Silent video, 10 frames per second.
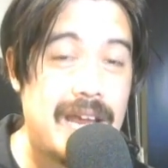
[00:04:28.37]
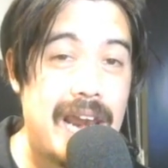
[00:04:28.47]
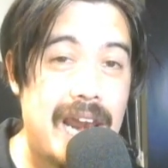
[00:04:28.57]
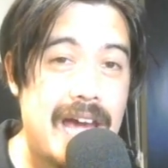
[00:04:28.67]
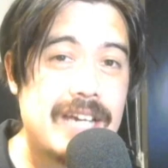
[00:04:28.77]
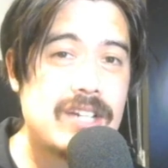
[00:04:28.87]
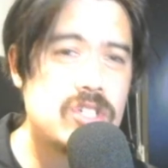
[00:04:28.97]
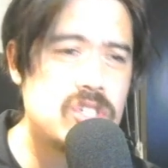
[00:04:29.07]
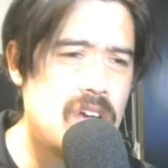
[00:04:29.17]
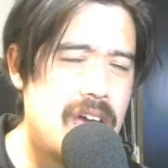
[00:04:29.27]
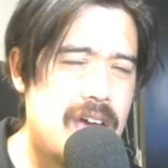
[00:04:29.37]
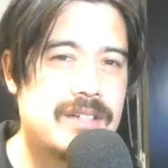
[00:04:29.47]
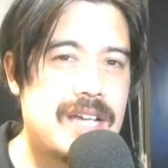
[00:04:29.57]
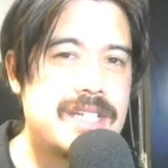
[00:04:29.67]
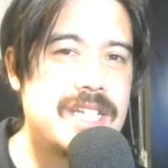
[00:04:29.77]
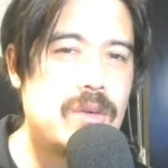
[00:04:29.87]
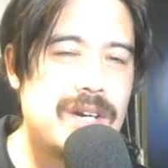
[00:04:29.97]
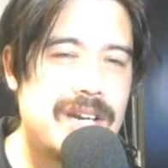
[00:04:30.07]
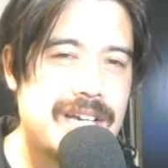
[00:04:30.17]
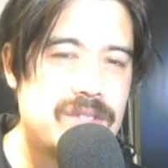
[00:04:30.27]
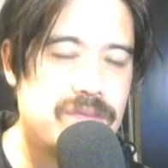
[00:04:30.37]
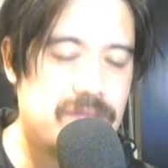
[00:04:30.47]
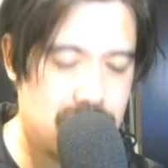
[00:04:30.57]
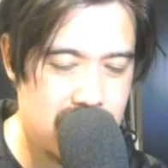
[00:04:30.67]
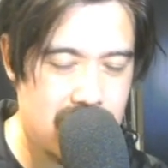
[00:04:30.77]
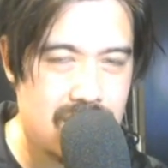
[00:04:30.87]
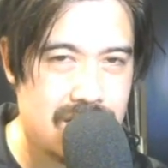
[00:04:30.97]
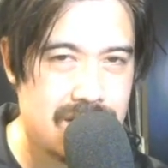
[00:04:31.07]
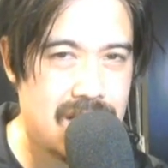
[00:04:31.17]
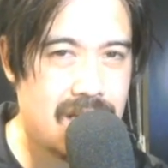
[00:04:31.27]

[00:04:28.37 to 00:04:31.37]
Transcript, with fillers: like, share. I'll see you in the next video. Take